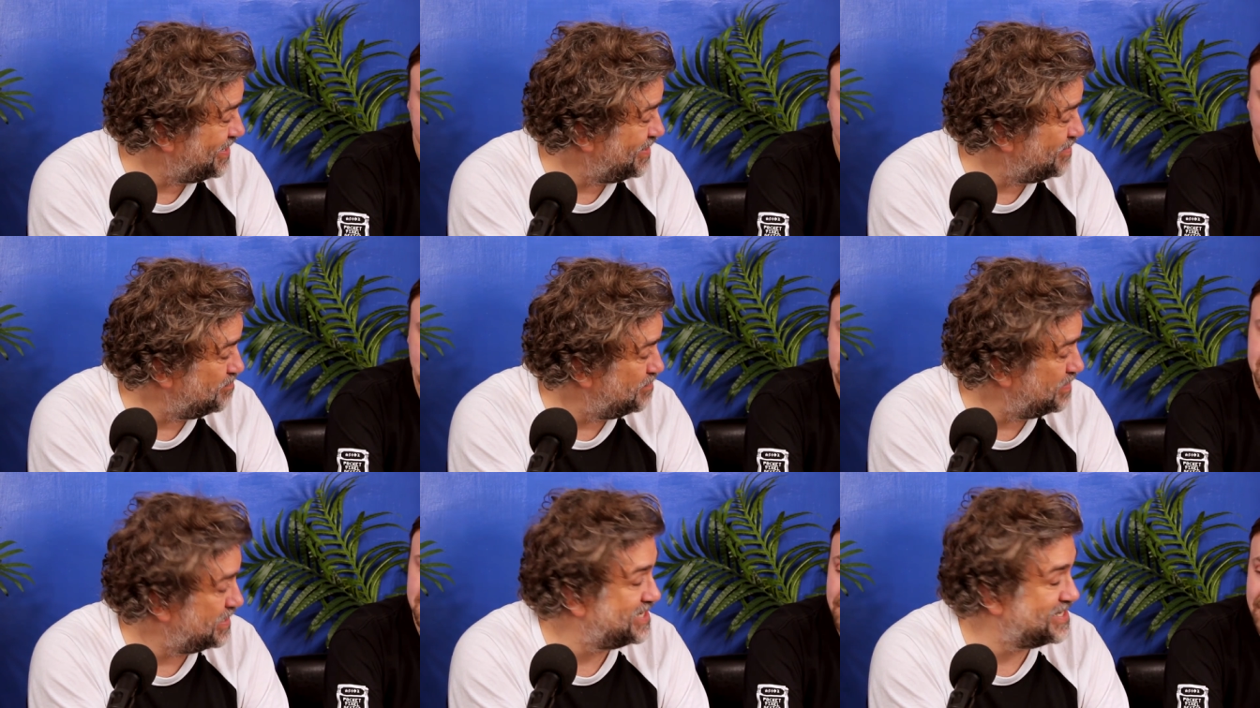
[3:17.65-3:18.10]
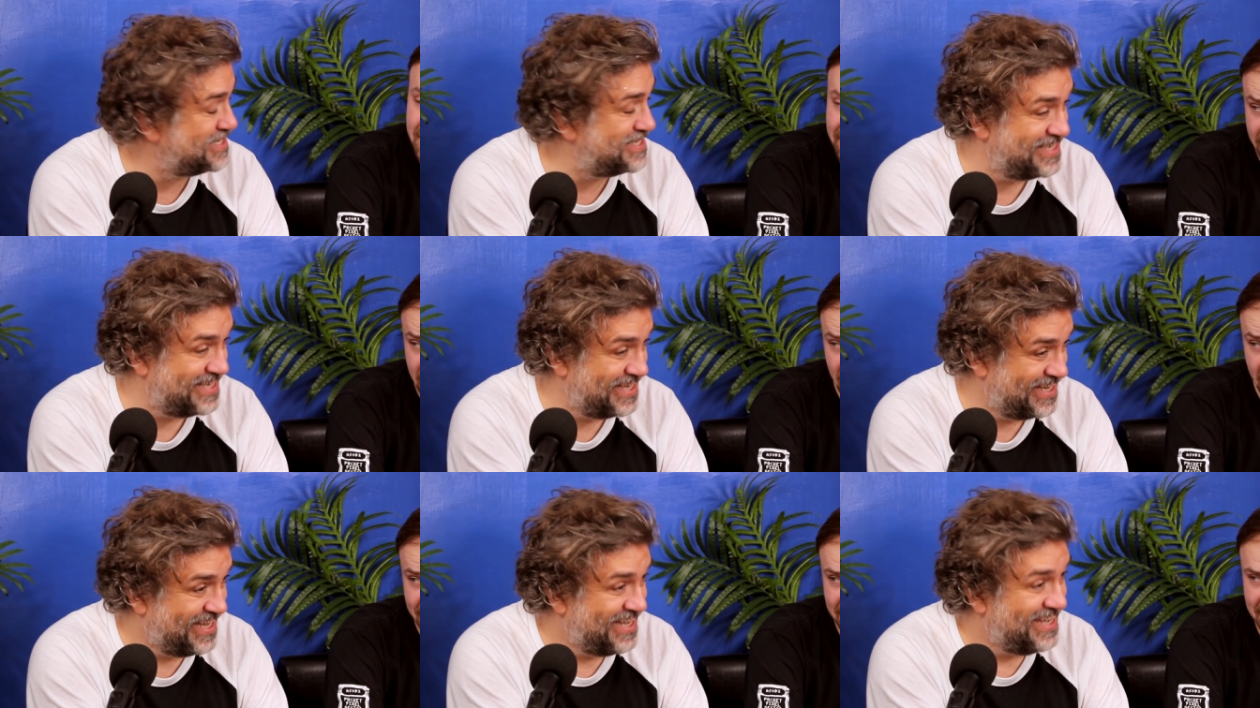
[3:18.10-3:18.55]
That's because, the
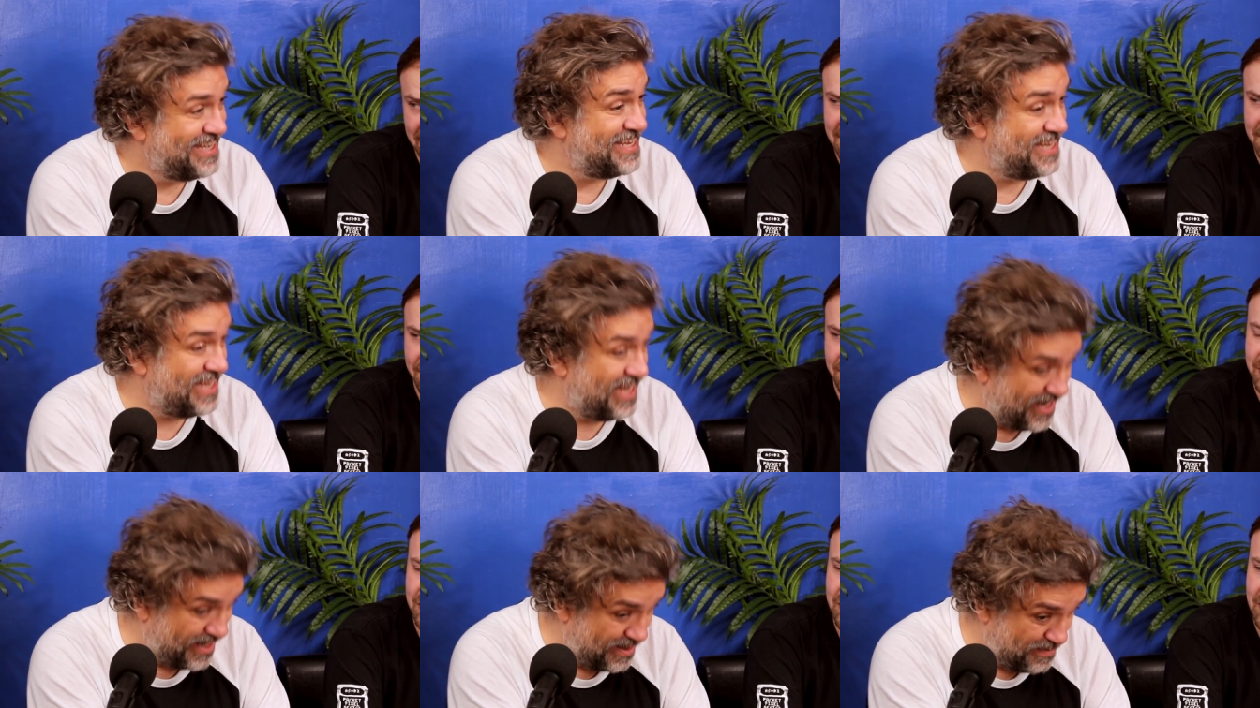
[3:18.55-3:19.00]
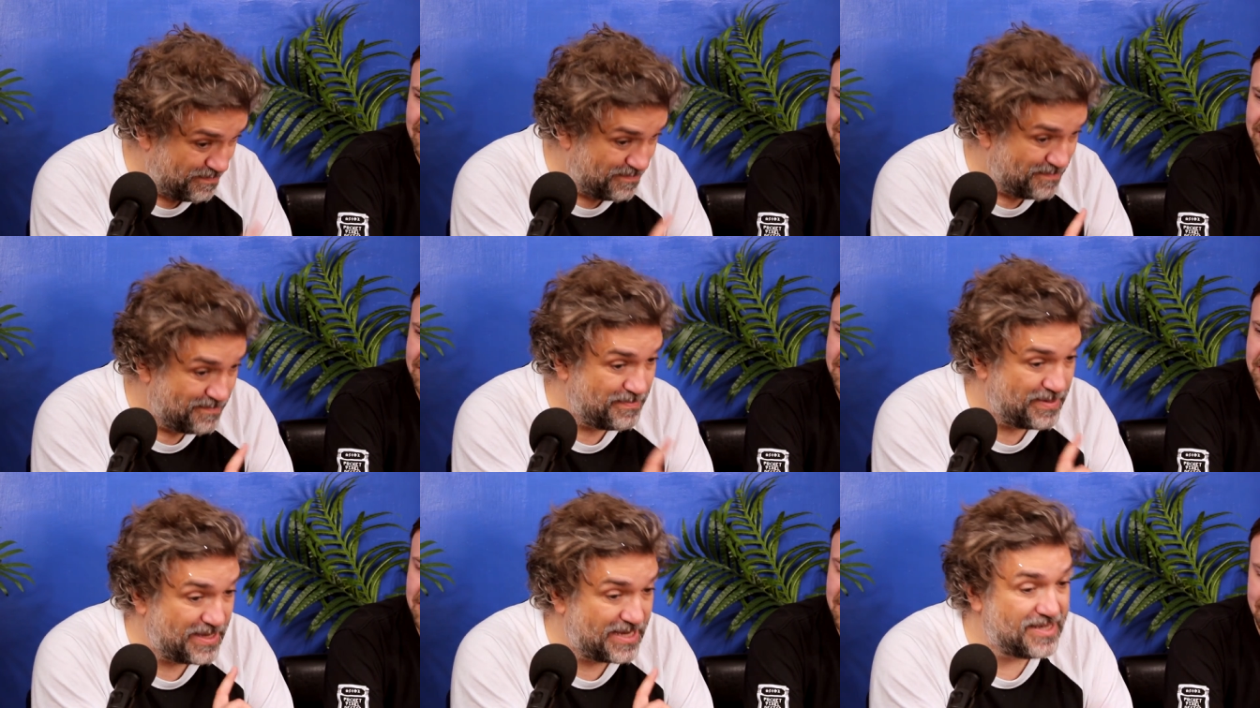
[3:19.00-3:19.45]
best kind of leaving yeah,
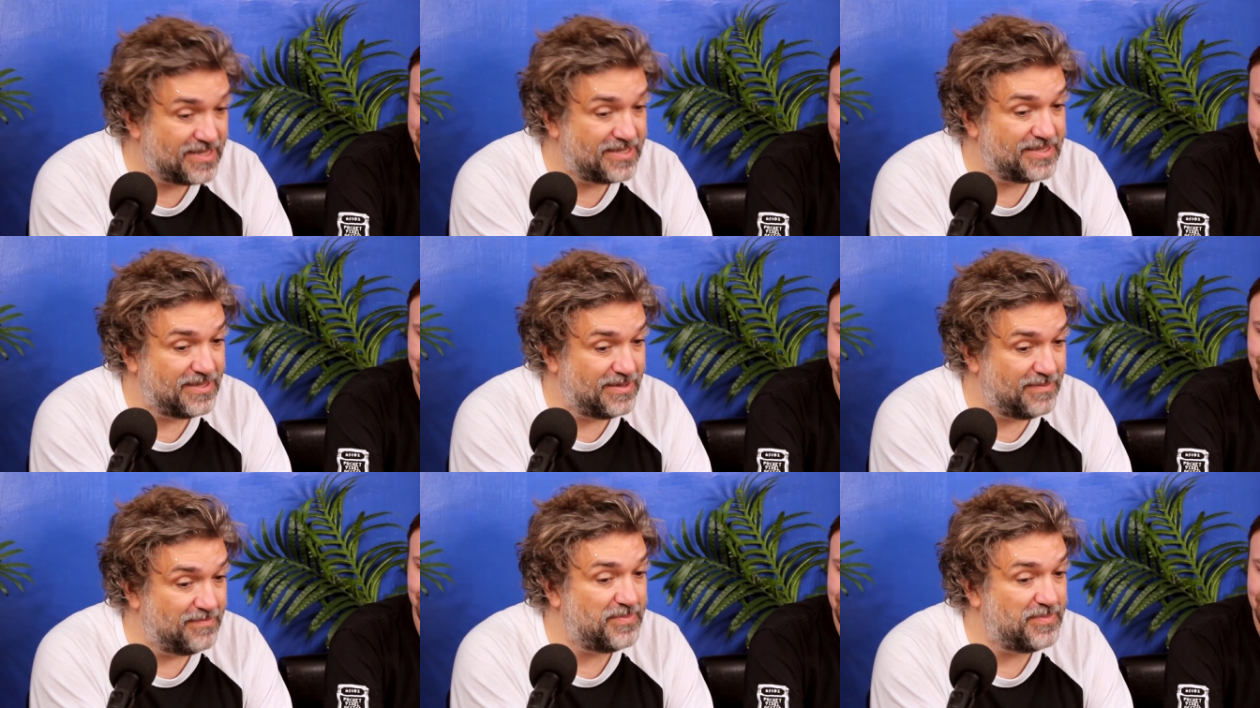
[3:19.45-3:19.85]
drinks because yeah.